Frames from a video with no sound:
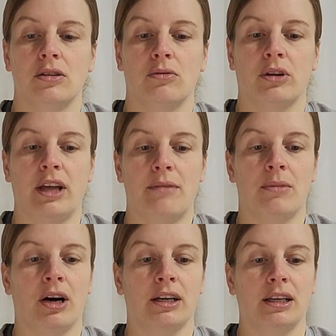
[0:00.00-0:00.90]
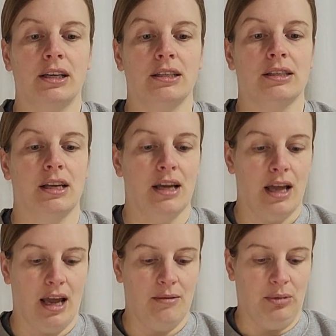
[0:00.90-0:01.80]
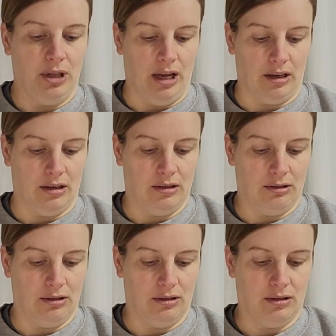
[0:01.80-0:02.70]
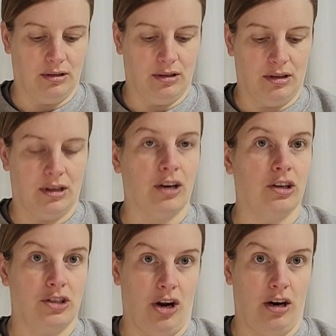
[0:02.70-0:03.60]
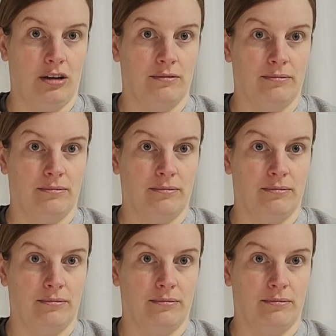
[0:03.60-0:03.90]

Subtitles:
where that mark is and pluck their guitar.